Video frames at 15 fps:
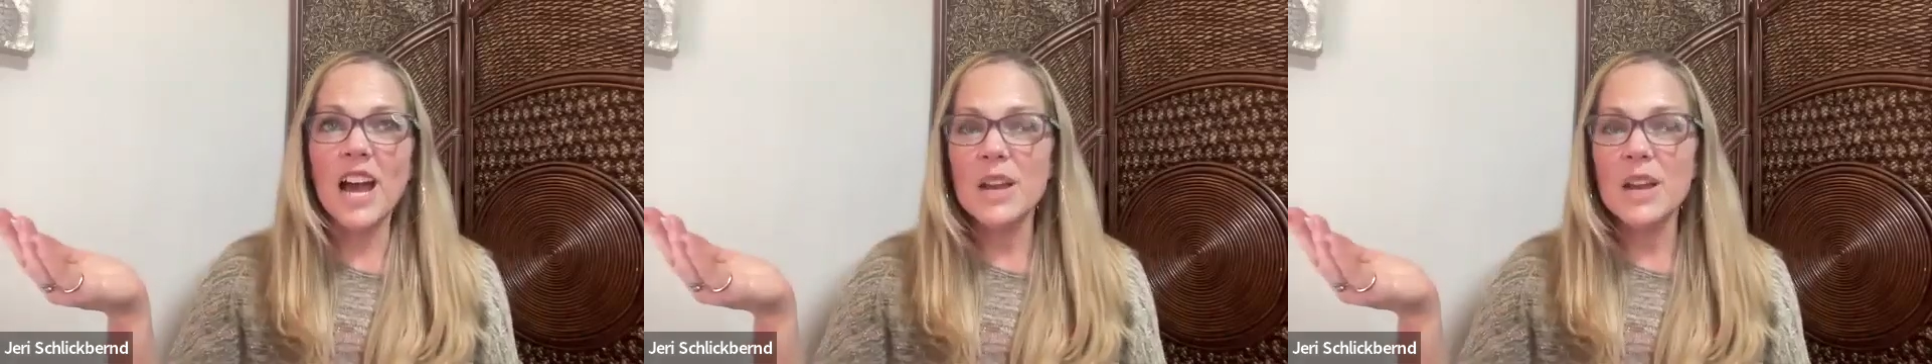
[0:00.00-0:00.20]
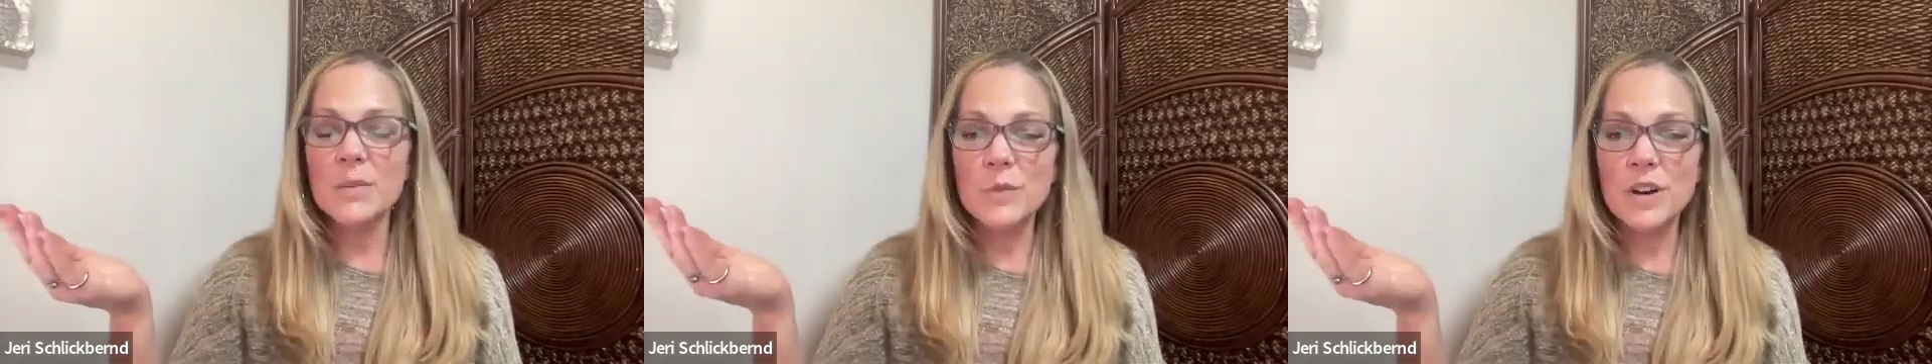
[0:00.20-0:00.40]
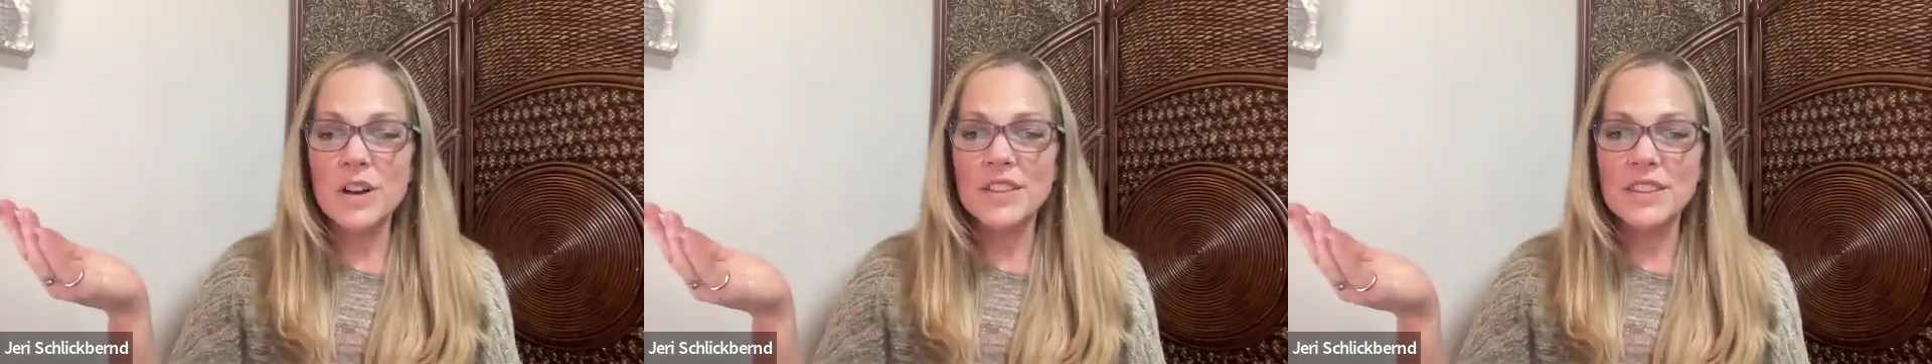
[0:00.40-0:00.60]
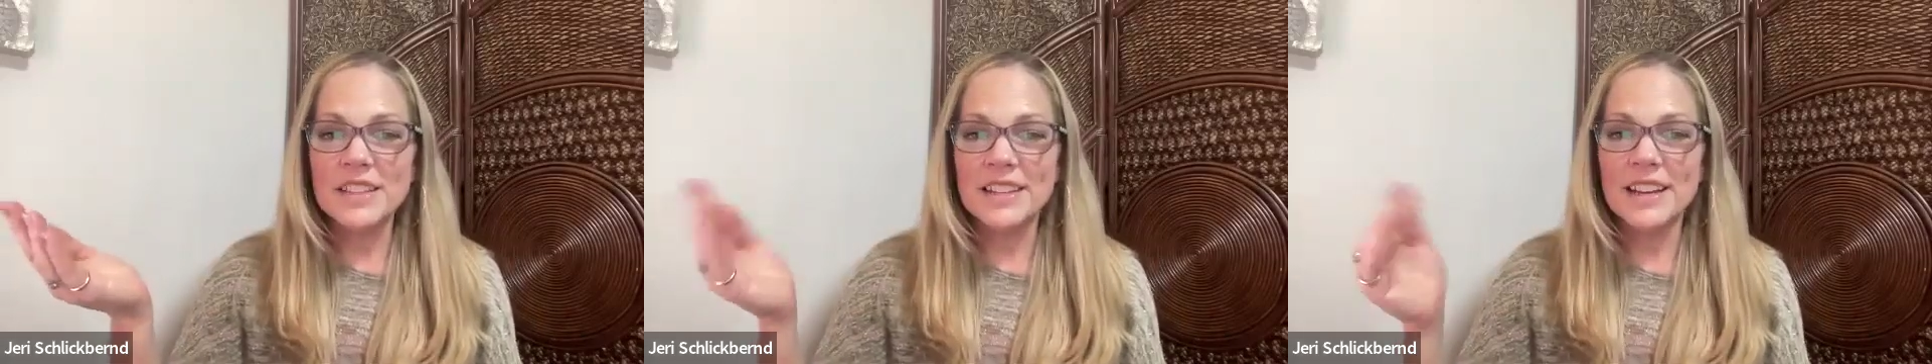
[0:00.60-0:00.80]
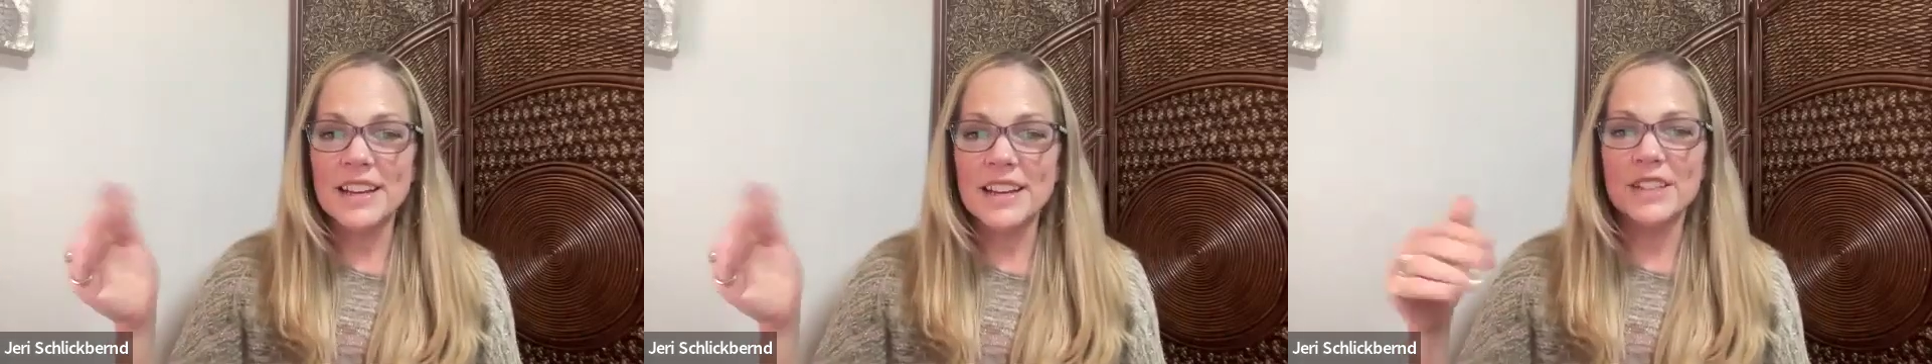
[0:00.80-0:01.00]
I am
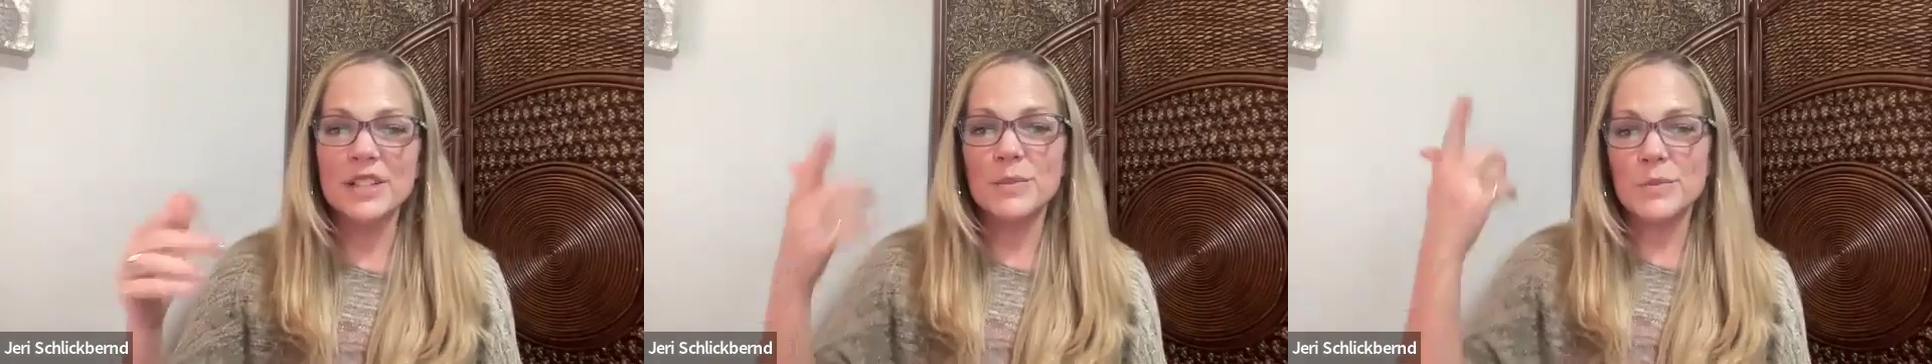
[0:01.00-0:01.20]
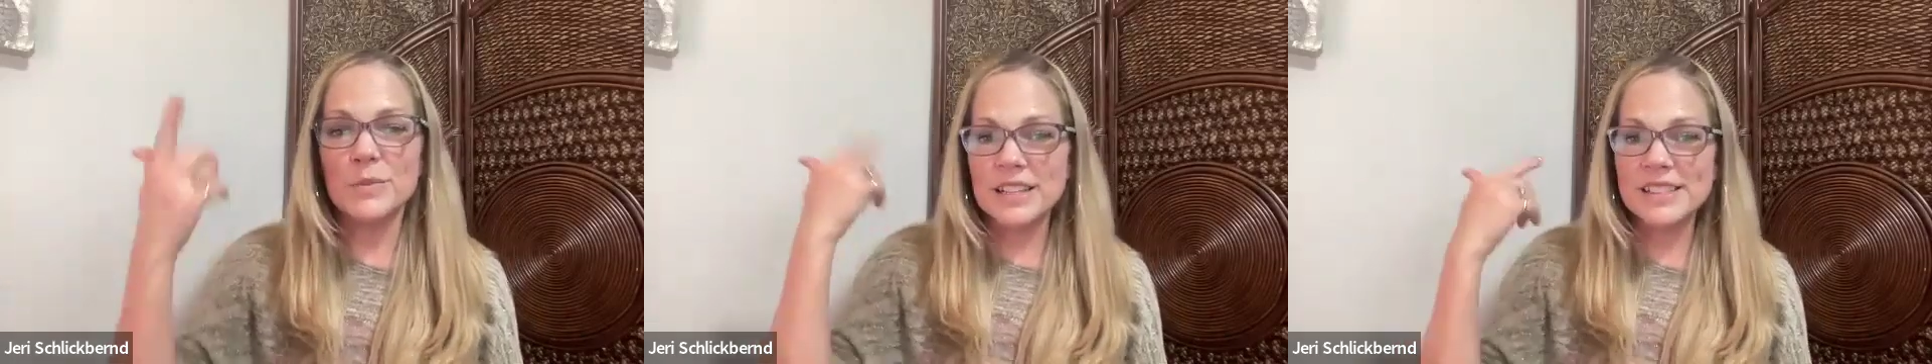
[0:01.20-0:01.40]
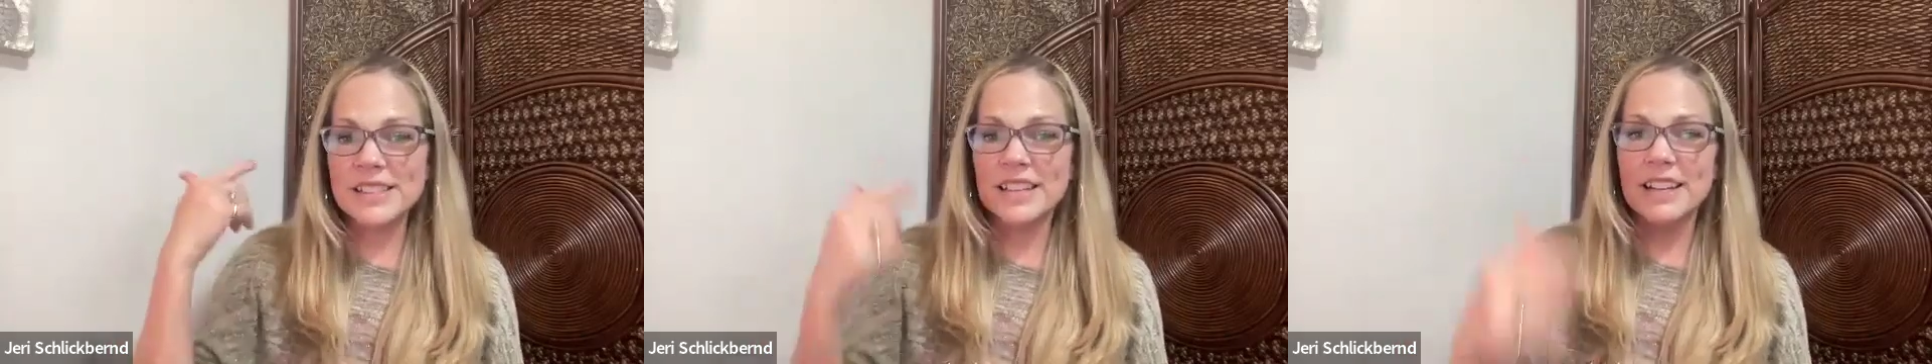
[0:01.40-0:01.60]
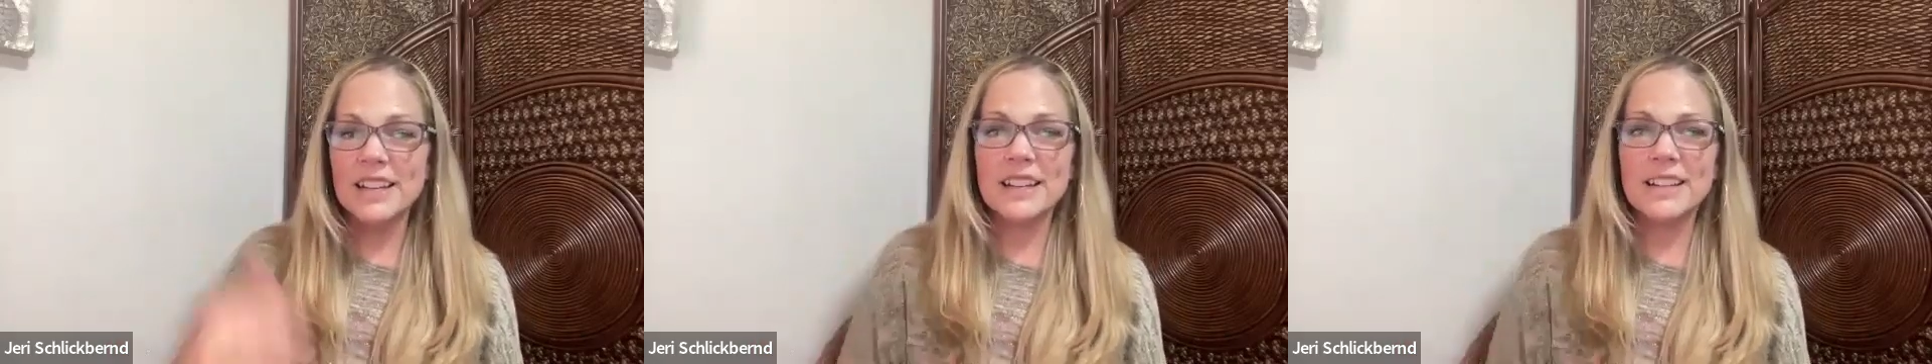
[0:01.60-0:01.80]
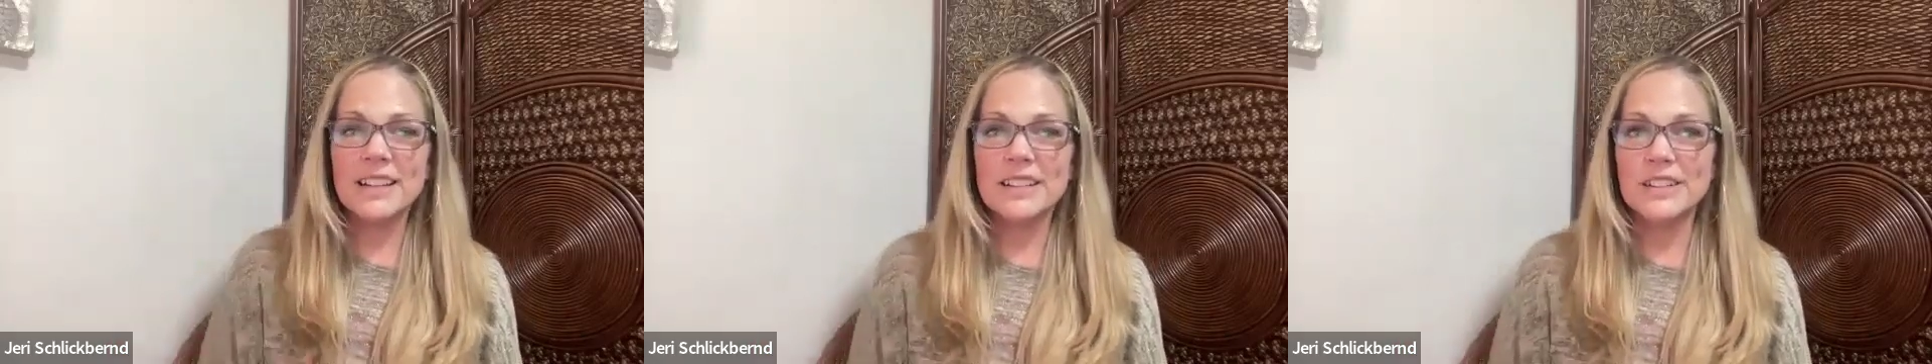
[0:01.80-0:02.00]
wealthy, and your brain's
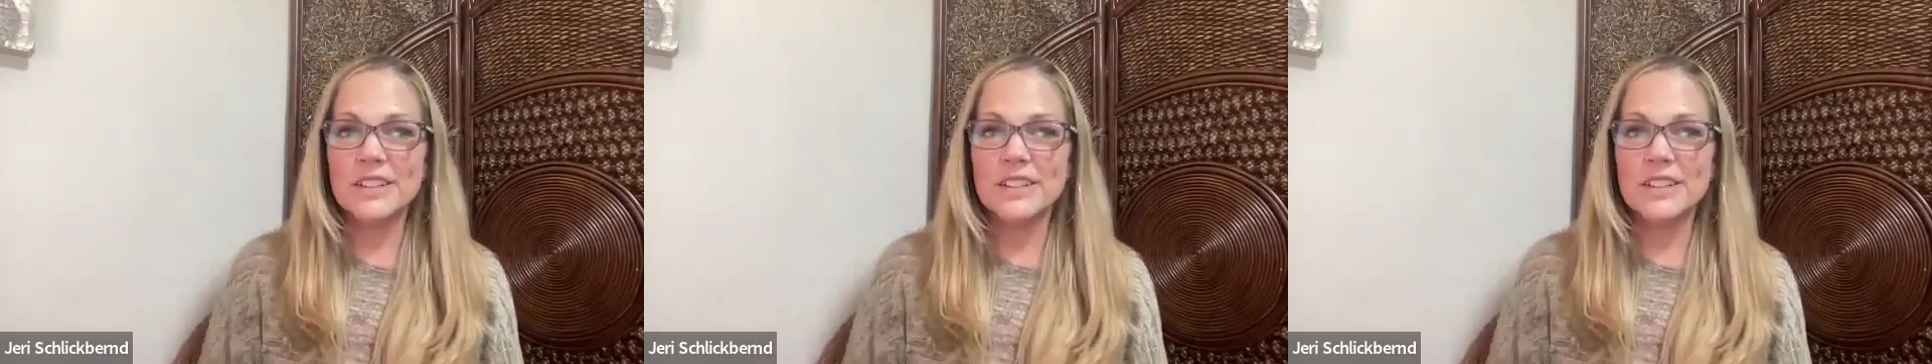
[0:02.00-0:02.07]
like,